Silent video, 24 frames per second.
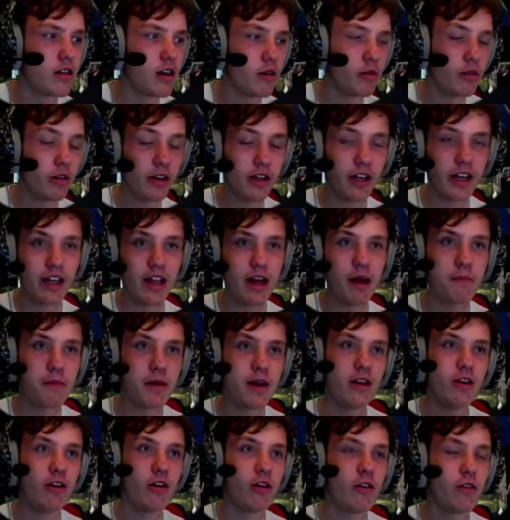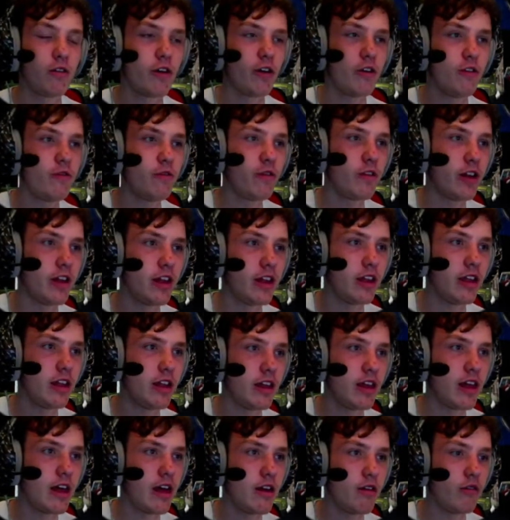I want to get that bed off.
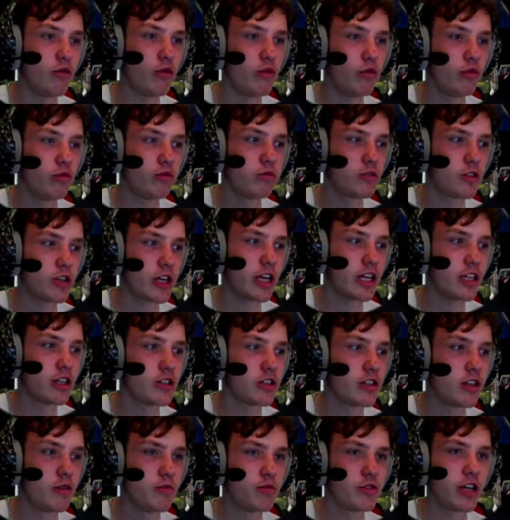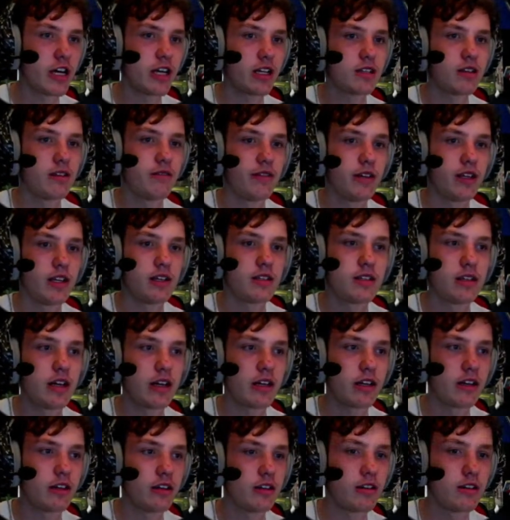Hopefully it will change the objective in a
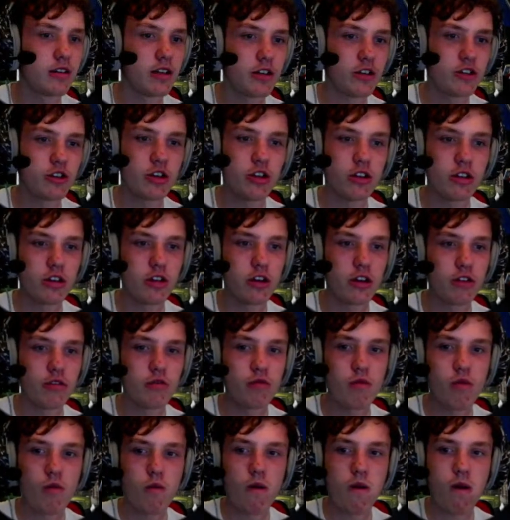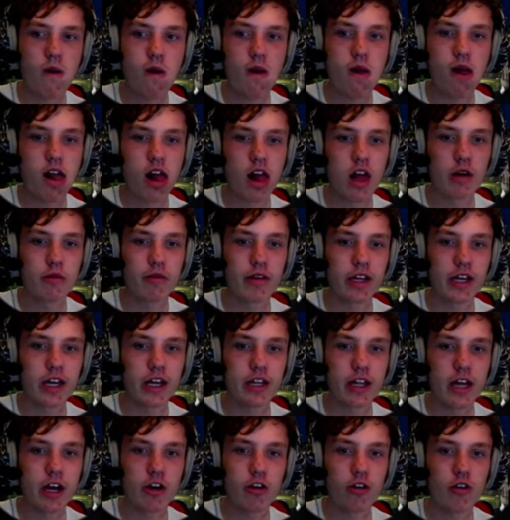second. It should do. And we can
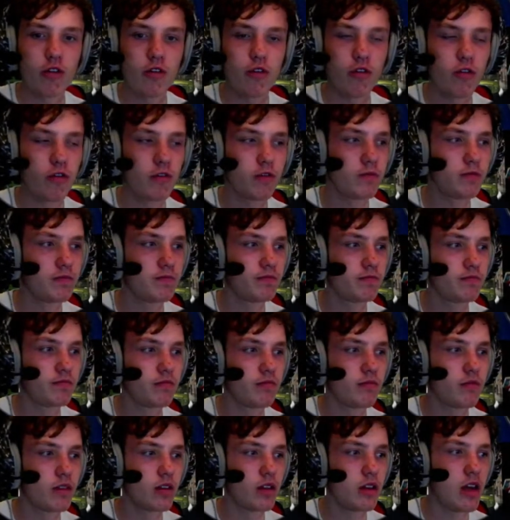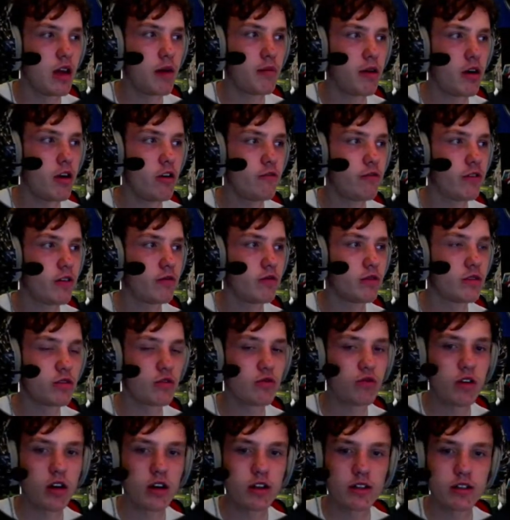get that off. Yeah, but hopefully everyone's
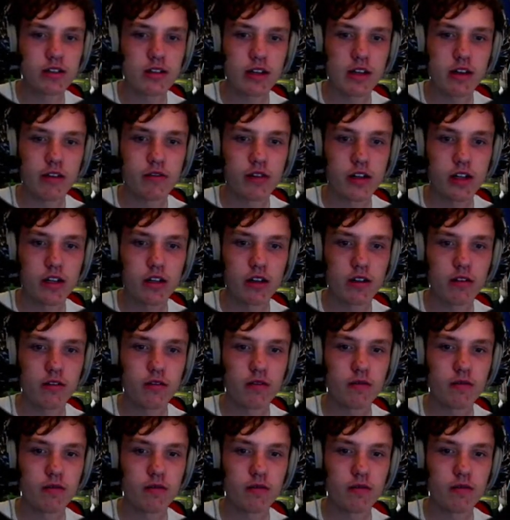alright this evening.